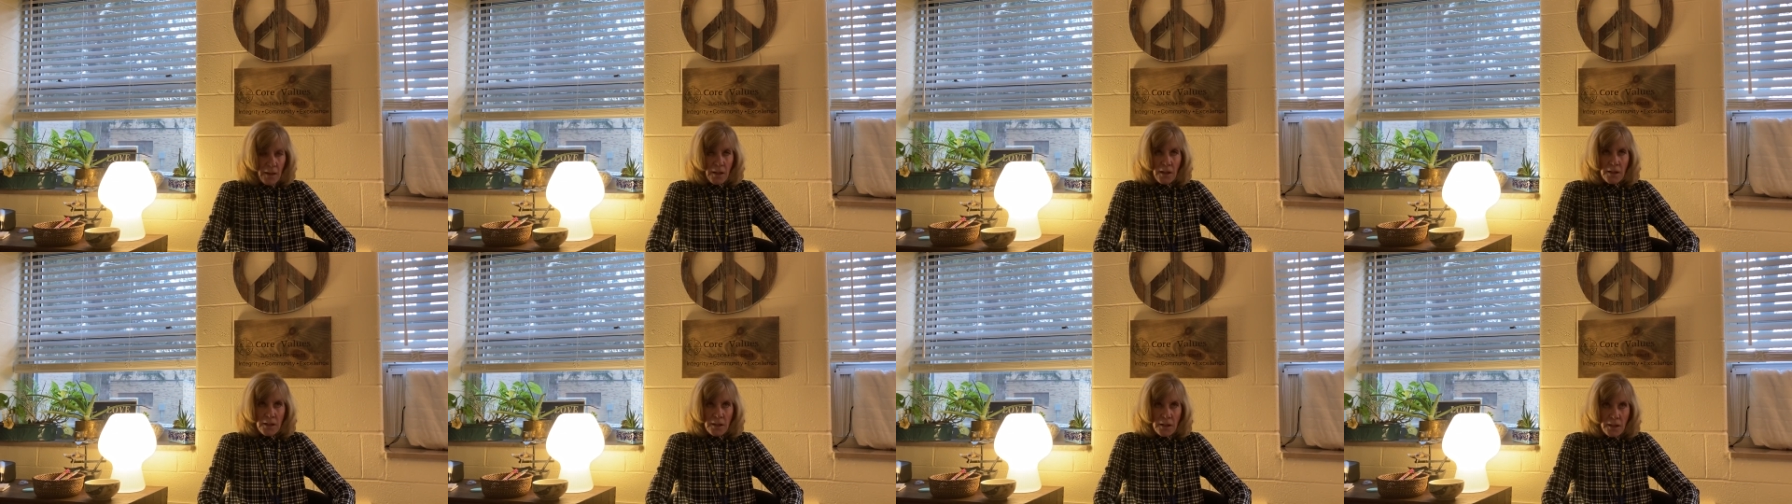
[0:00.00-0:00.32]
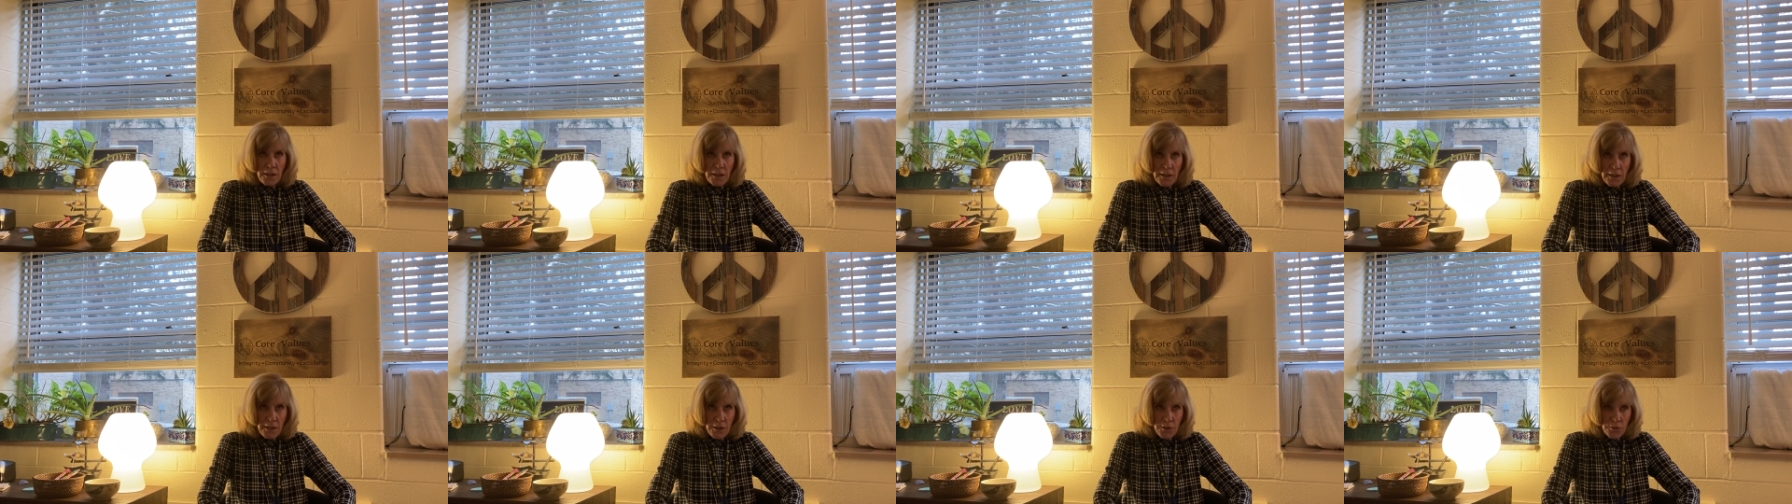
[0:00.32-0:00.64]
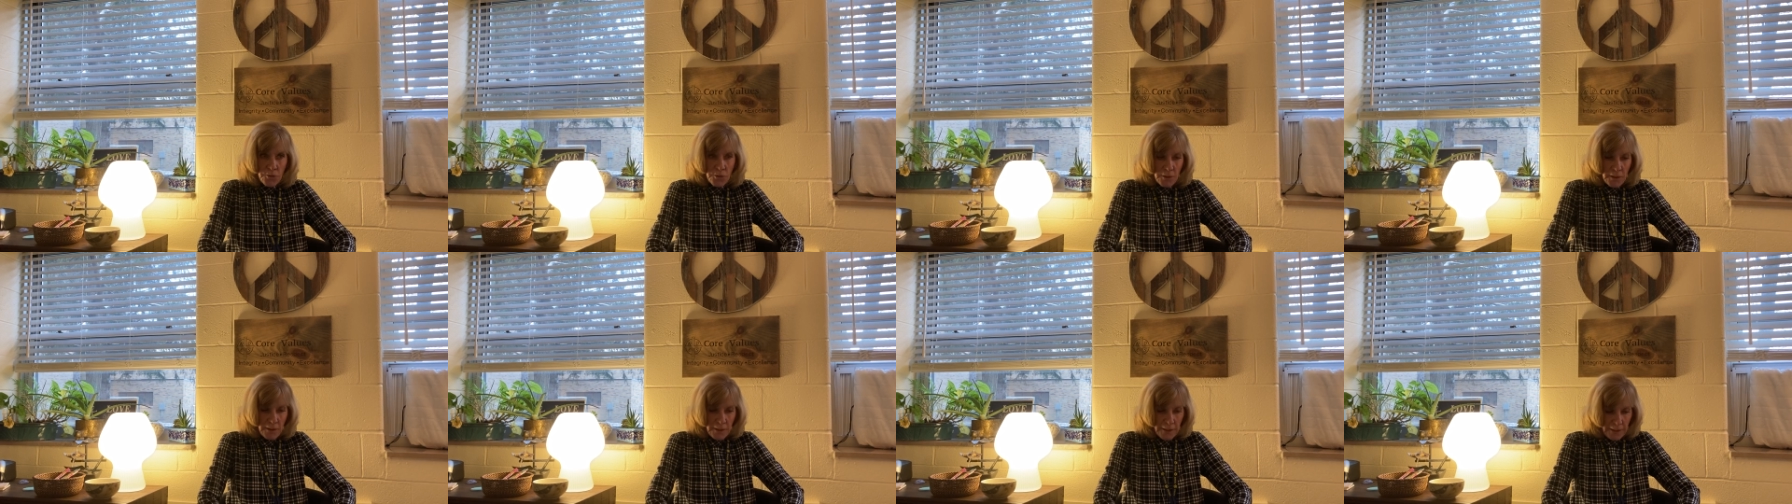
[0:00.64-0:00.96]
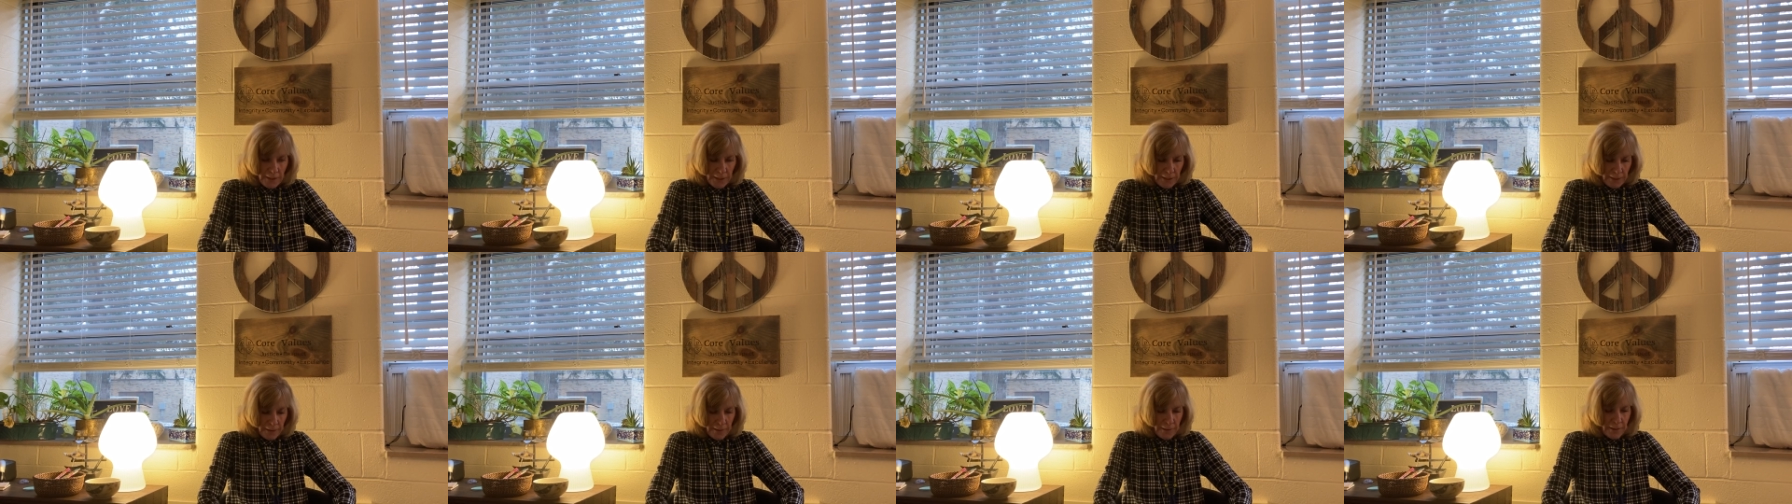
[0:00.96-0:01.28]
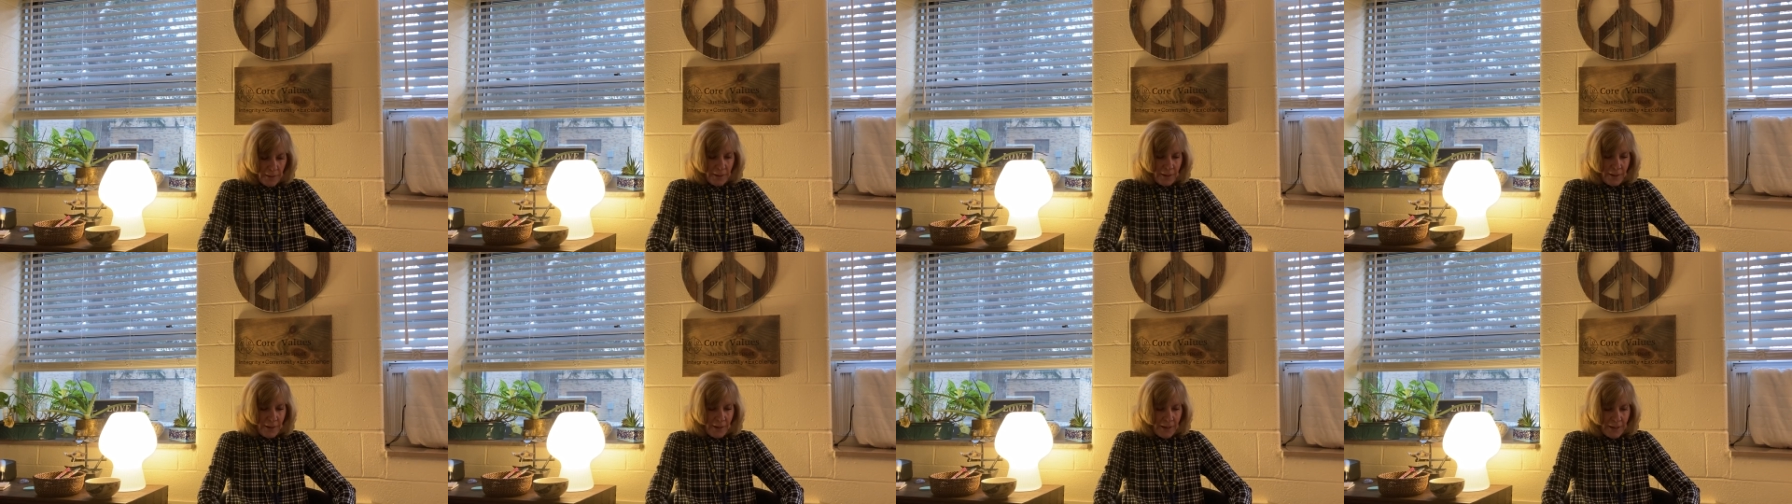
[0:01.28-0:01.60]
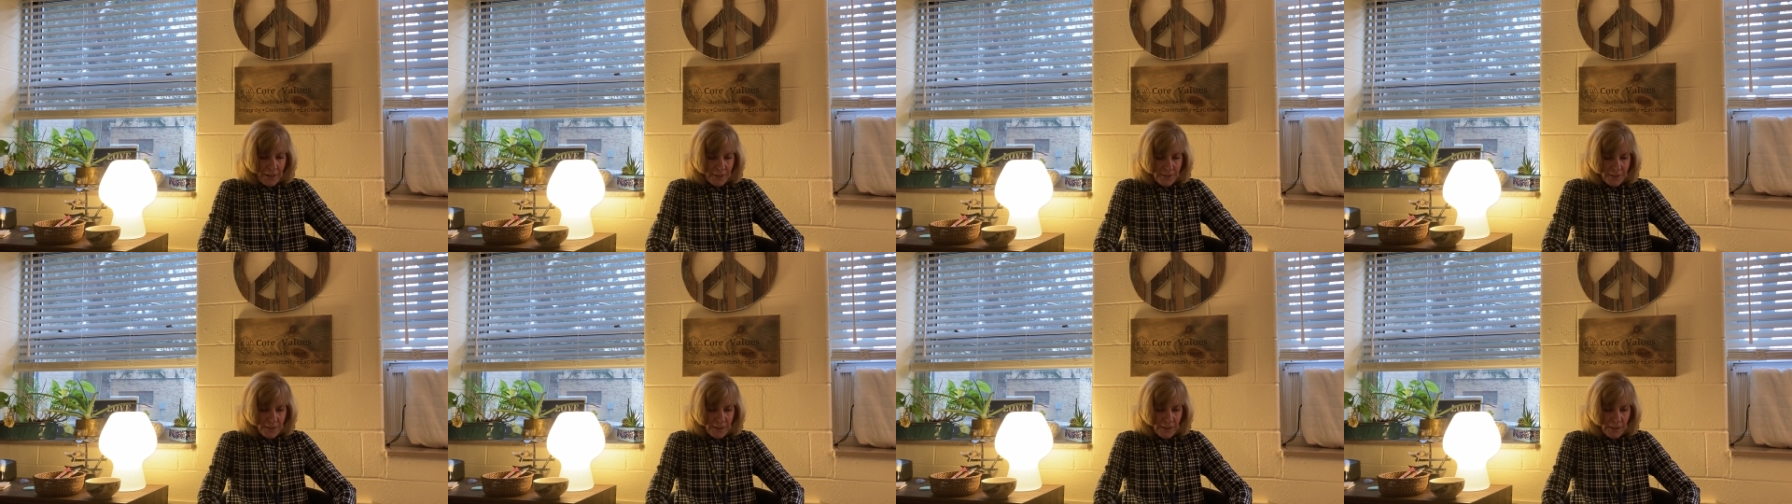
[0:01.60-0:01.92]
Literally,
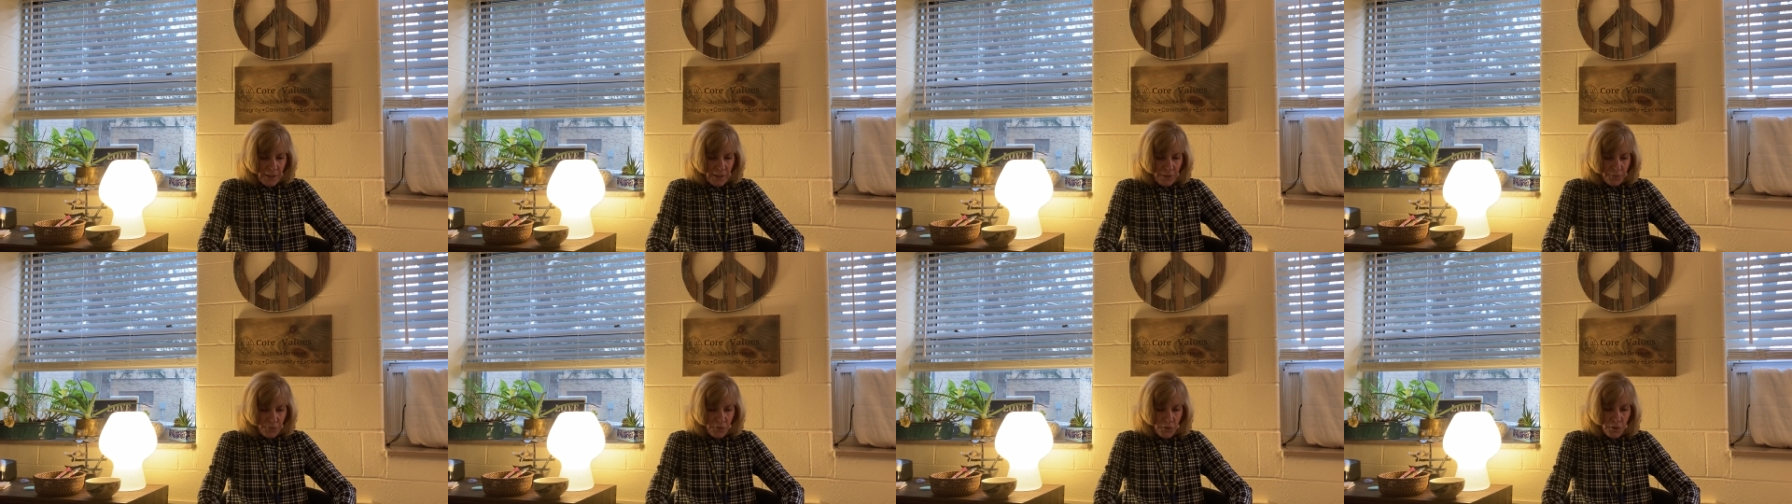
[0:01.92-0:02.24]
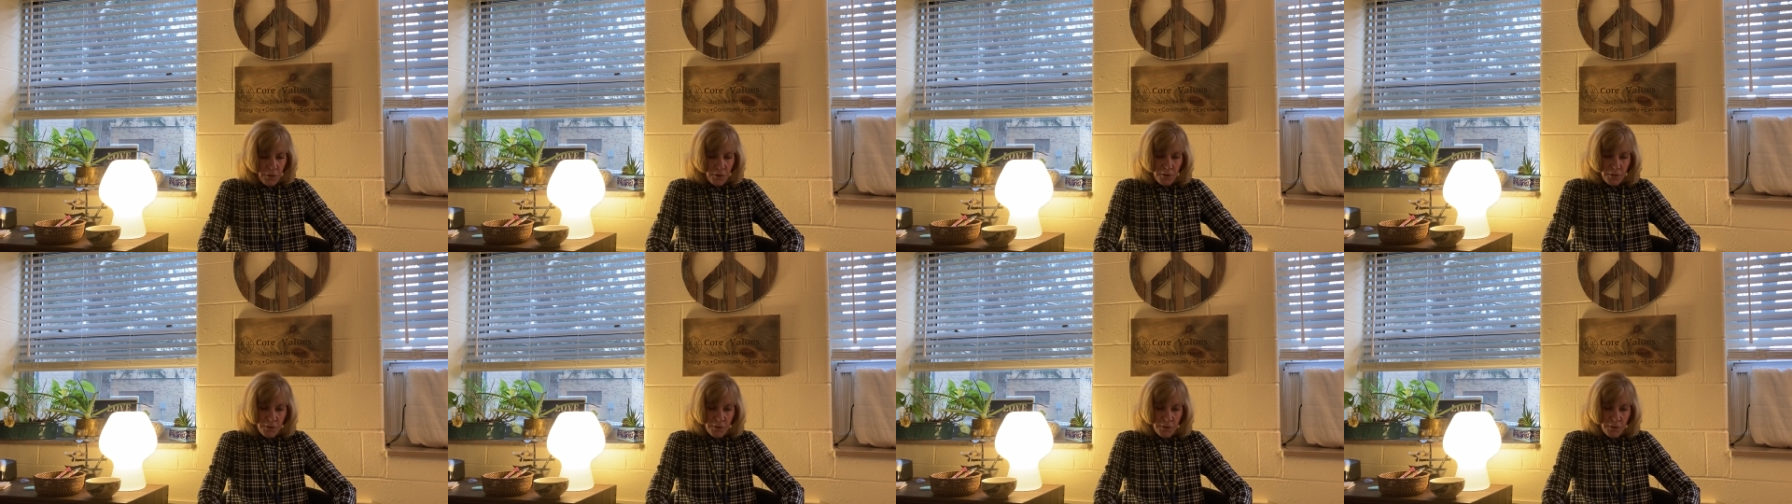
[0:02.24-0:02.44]
as the evil